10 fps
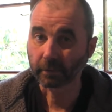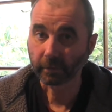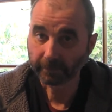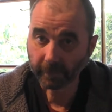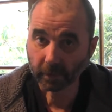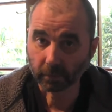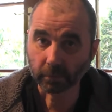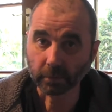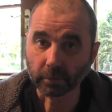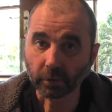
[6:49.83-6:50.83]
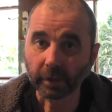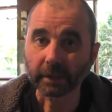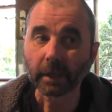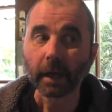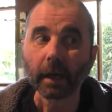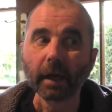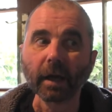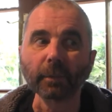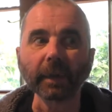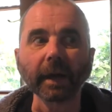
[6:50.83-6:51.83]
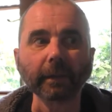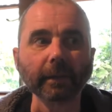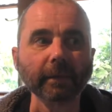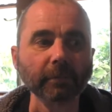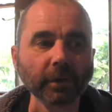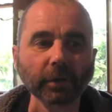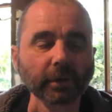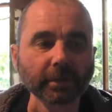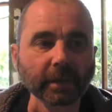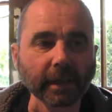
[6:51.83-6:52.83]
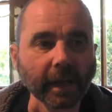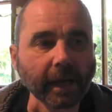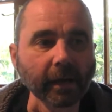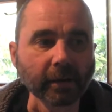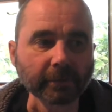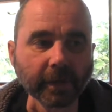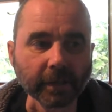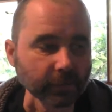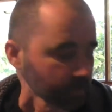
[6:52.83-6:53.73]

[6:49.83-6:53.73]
the fit is correct. But then when I got to the car, I found it